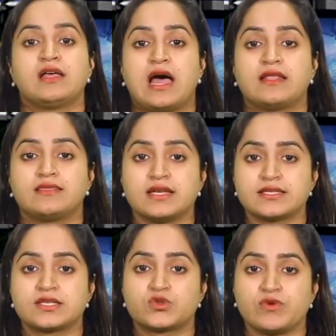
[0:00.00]
and
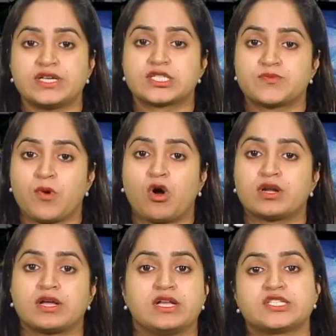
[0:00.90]
this sweet
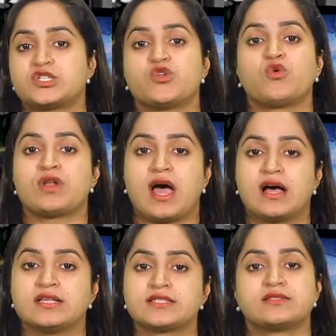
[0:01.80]
spot is known
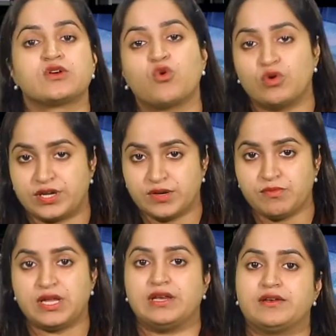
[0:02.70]
as the golden
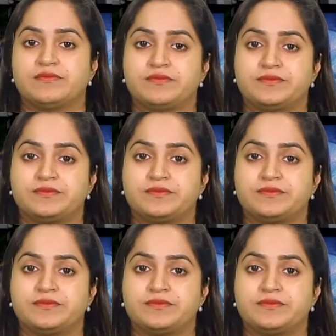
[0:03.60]
mean.